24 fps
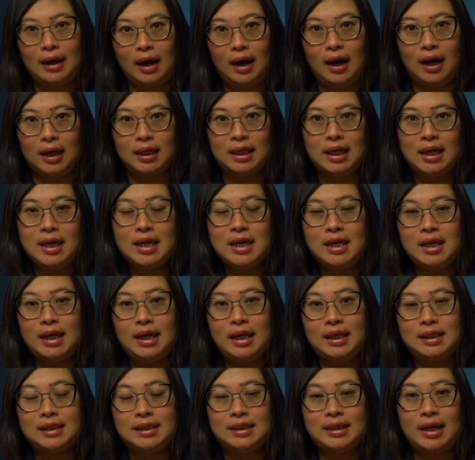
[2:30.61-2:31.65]
god,
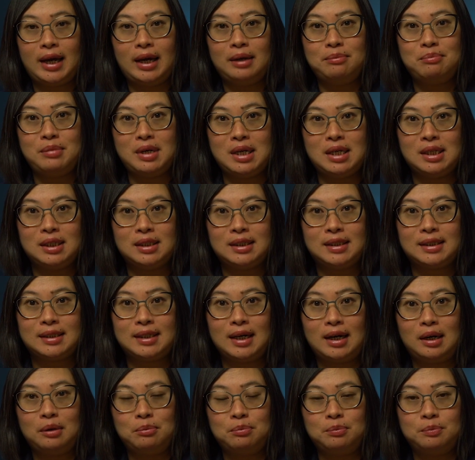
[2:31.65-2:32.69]
his name is
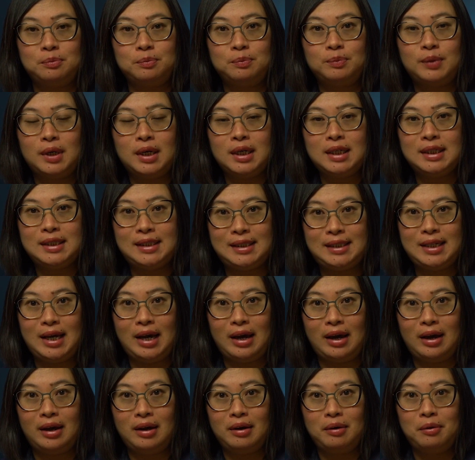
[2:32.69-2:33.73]

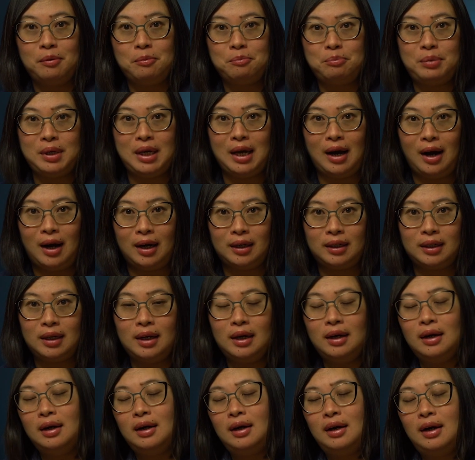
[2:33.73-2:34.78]
Xie Bian,
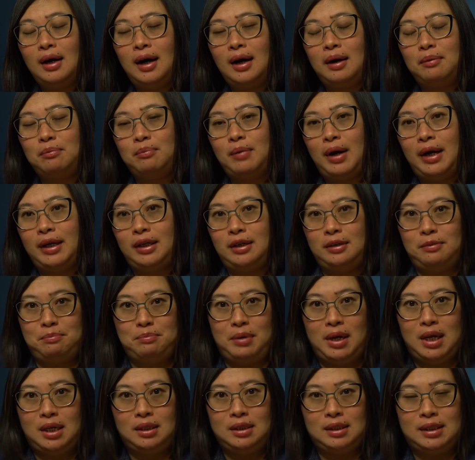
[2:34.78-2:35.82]
and it
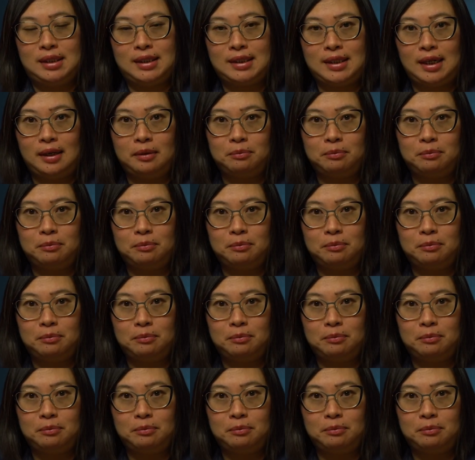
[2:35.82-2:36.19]
means